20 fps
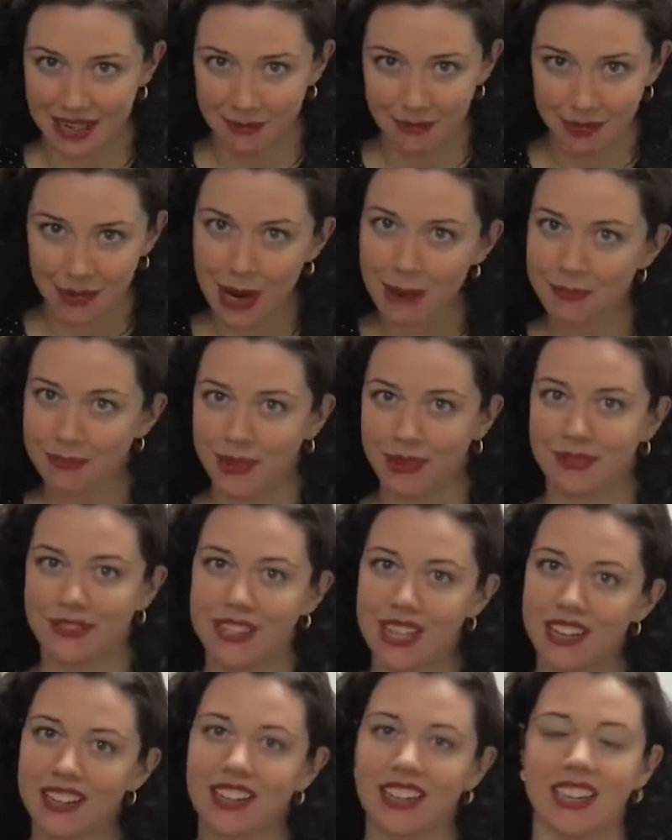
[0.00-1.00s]
same prep you've
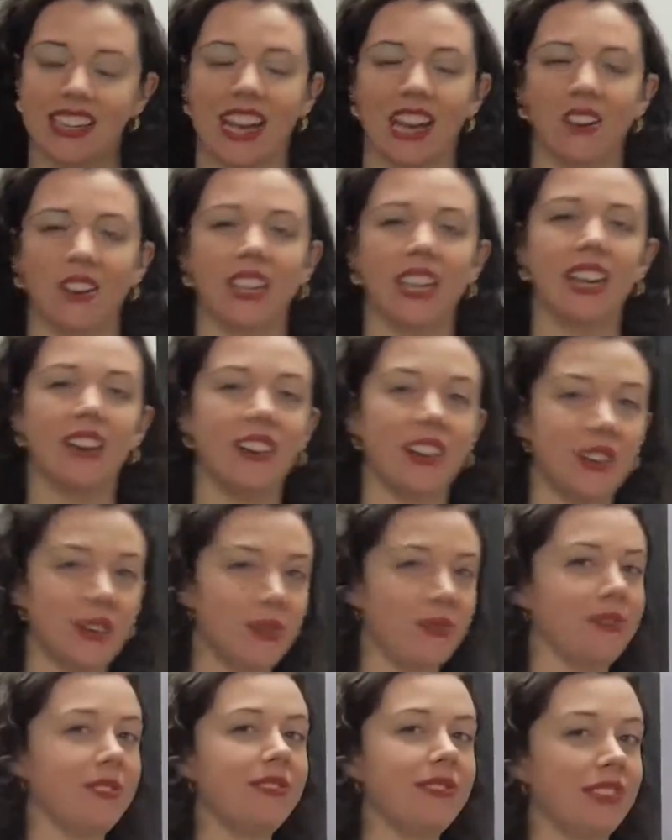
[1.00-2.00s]
done and now carry it
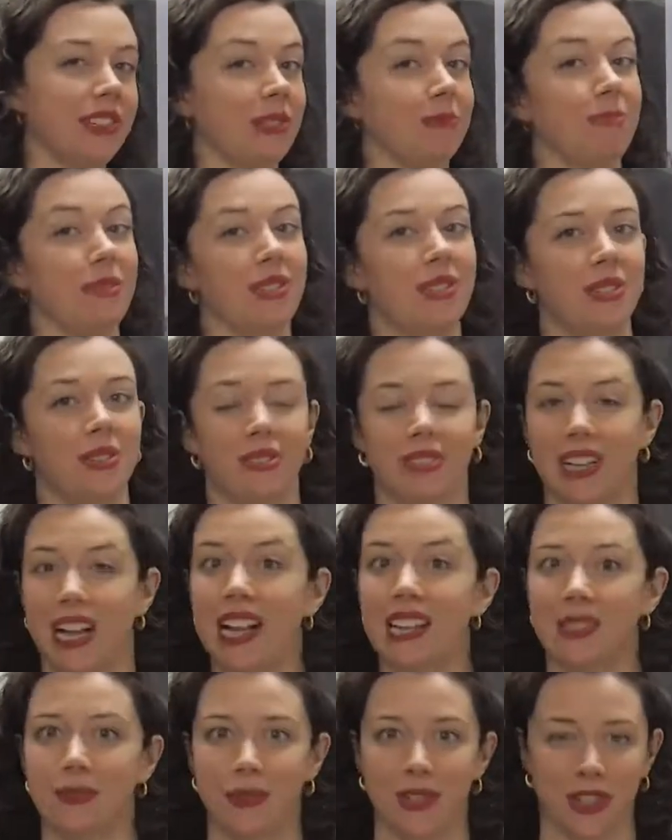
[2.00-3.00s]
over for your B2
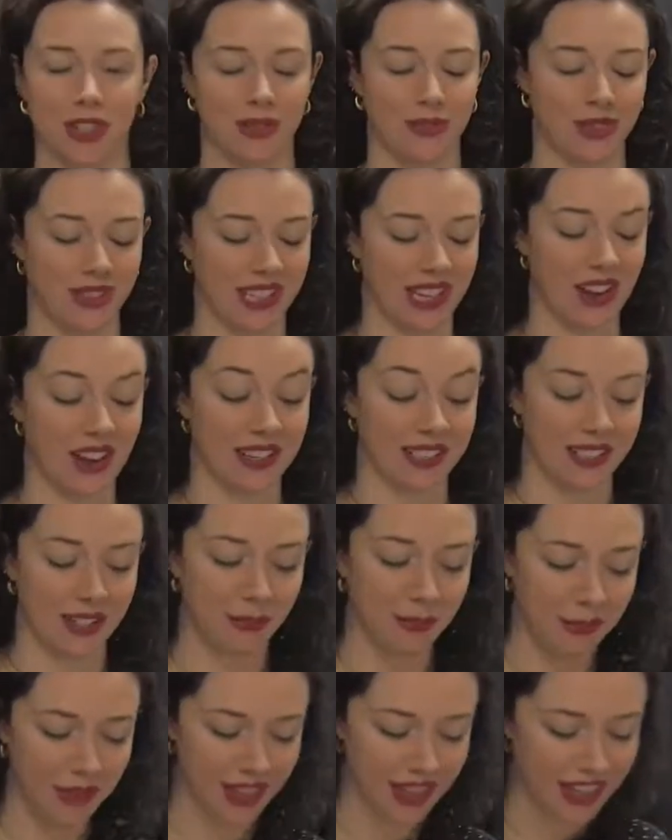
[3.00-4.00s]
class, which is really
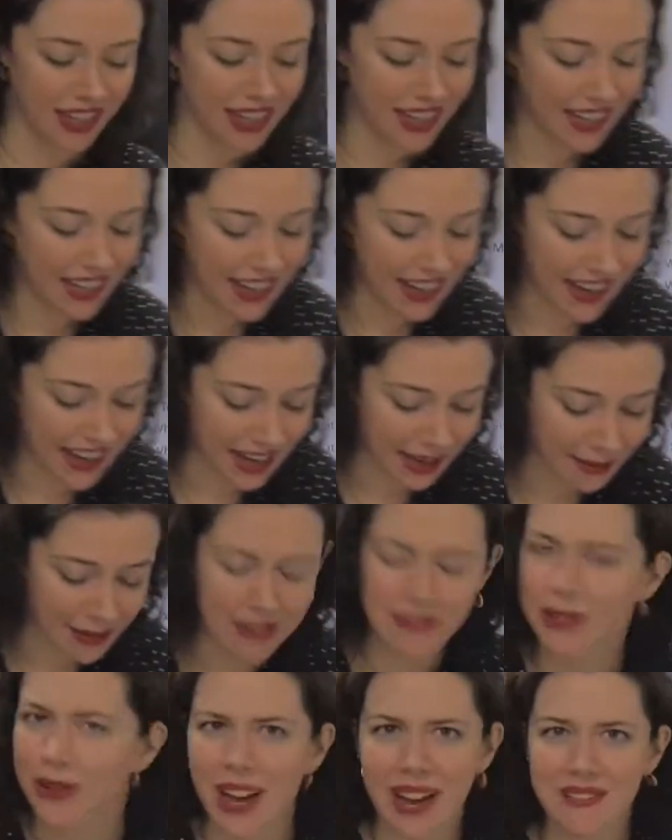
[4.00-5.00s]
awesome.
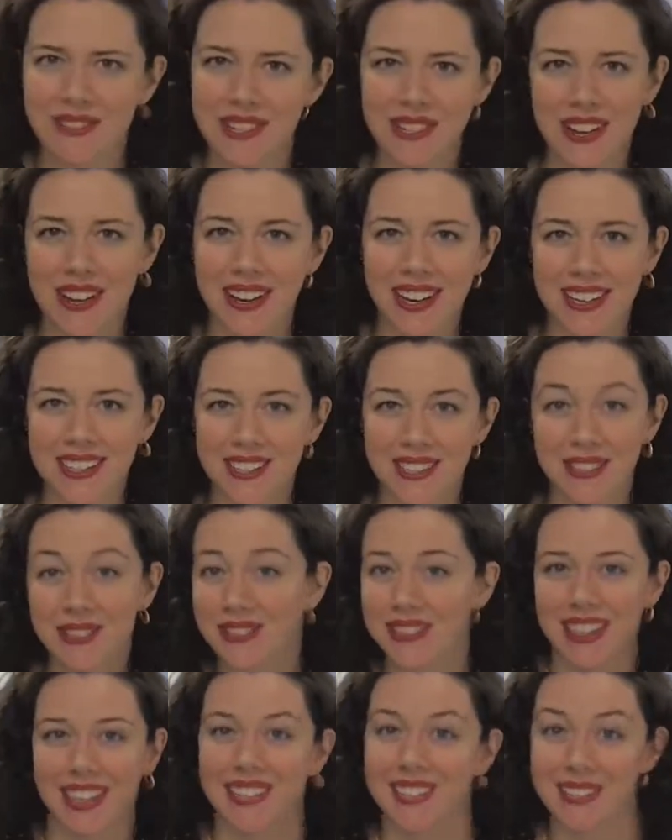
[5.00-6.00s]
If you haven't taught
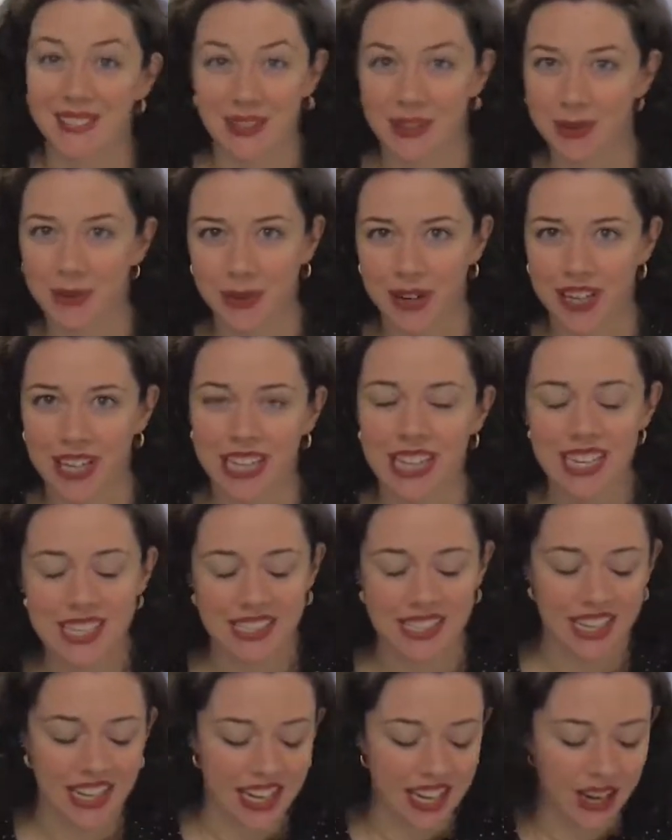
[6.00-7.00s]
A2, that's no
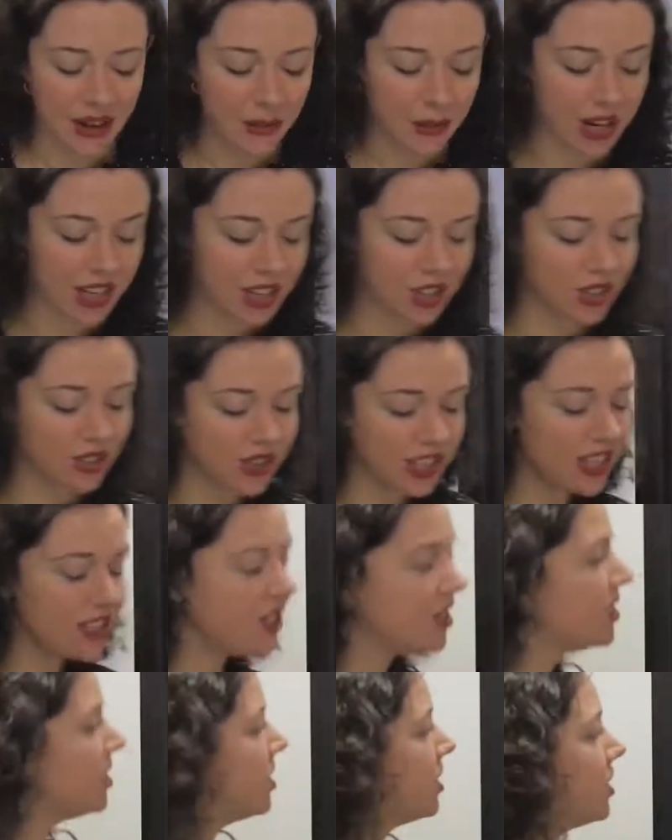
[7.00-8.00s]
worries. What you
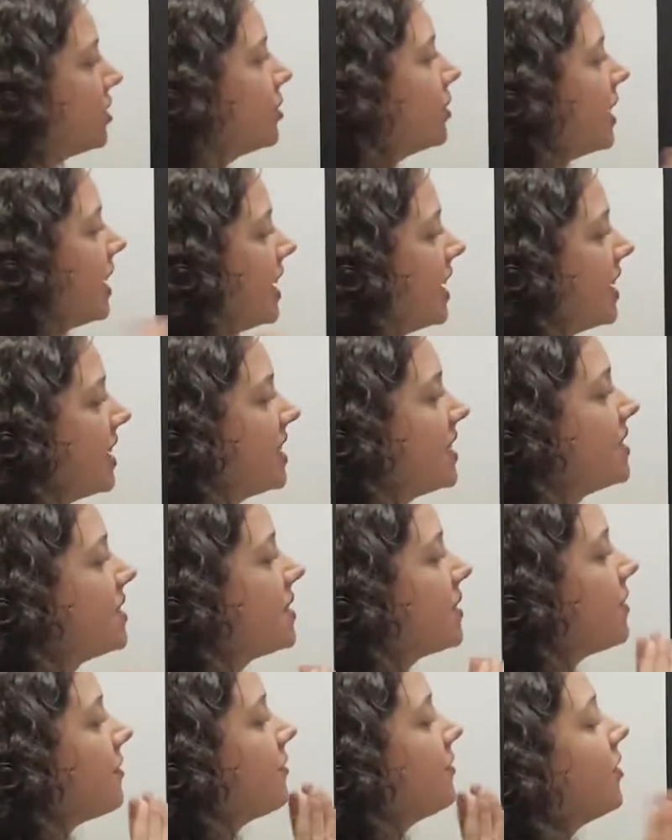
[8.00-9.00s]
need to do
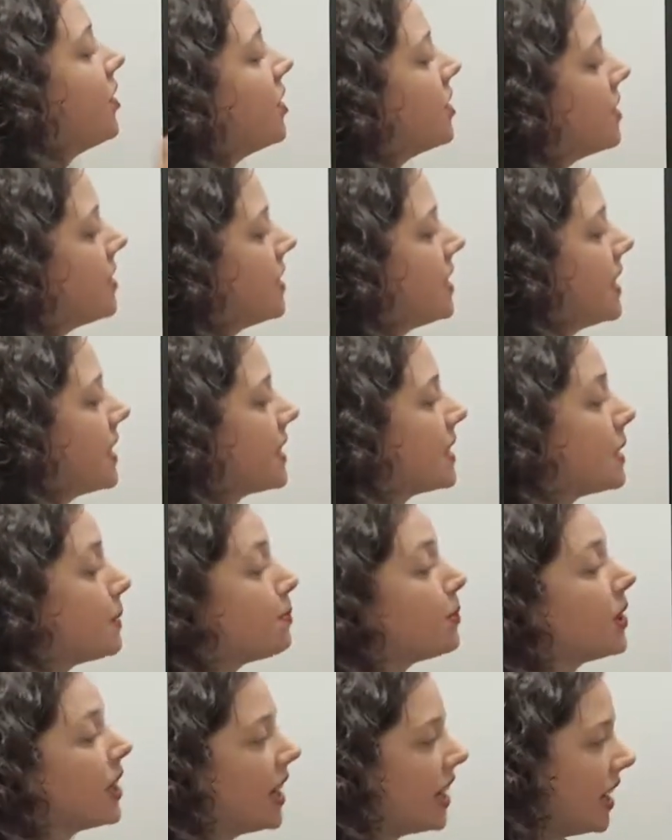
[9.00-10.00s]
is first
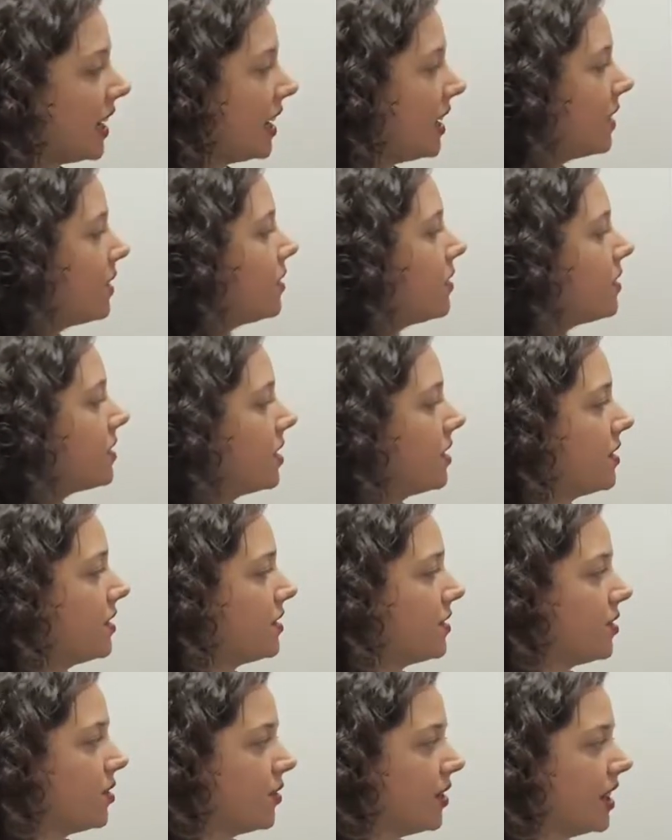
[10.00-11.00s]
explain to the
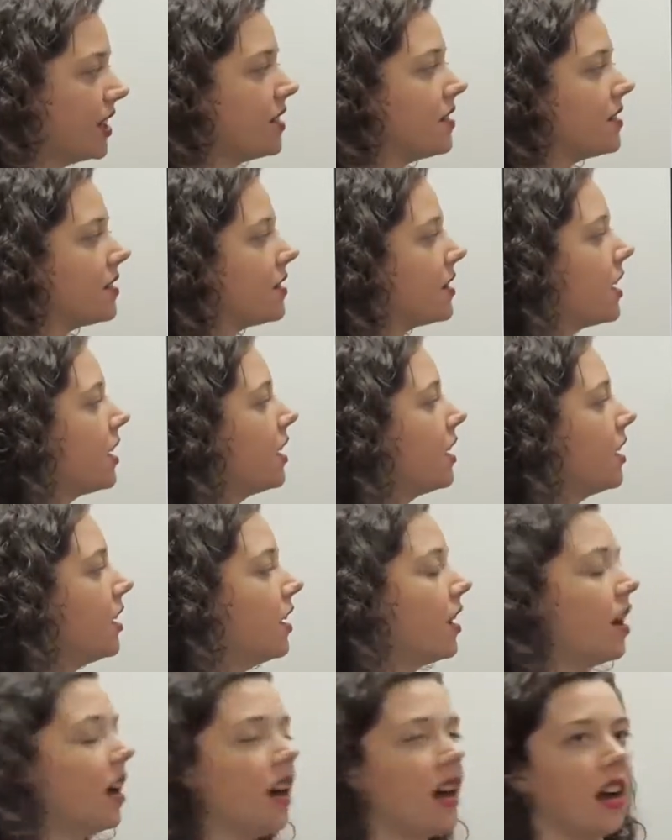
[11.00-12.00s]
students
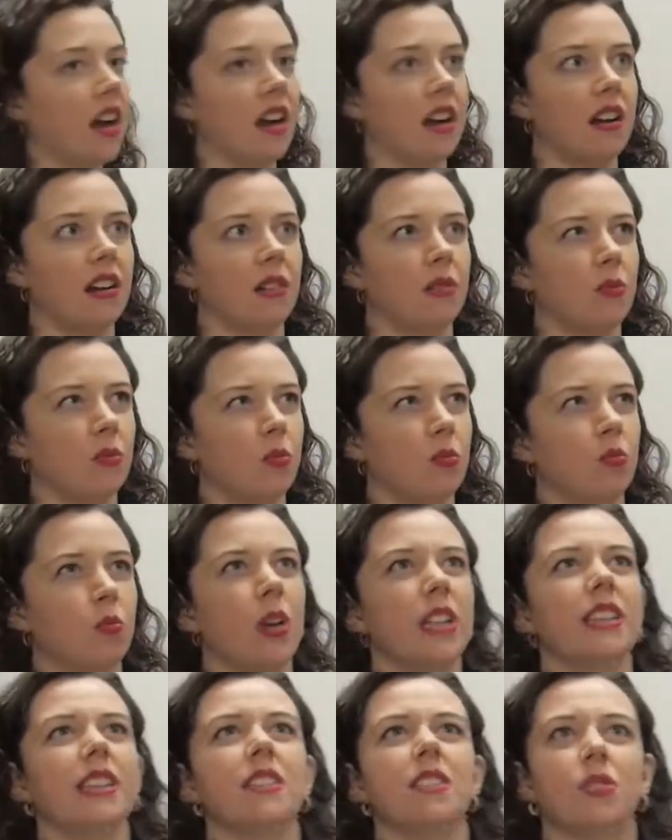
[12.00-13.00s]

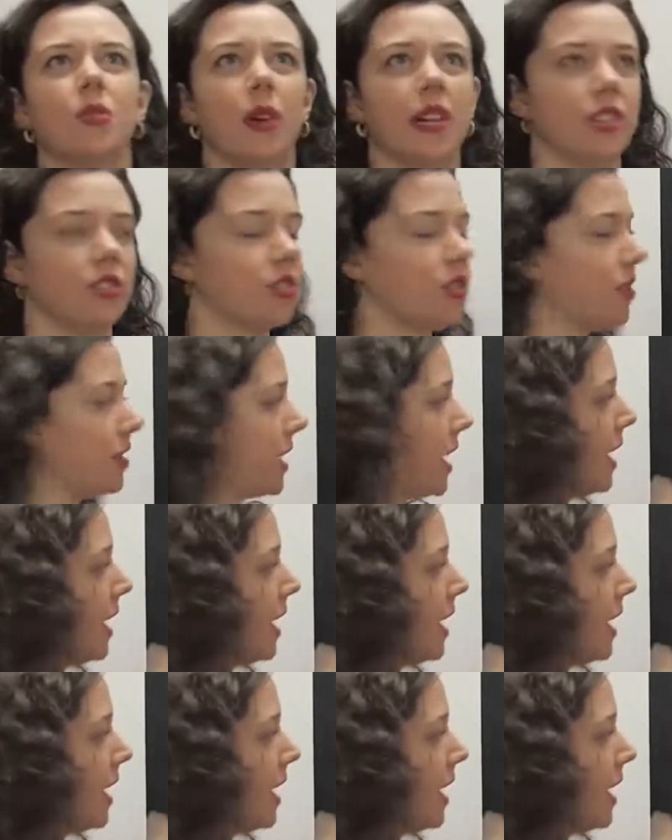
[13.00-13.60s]
what this question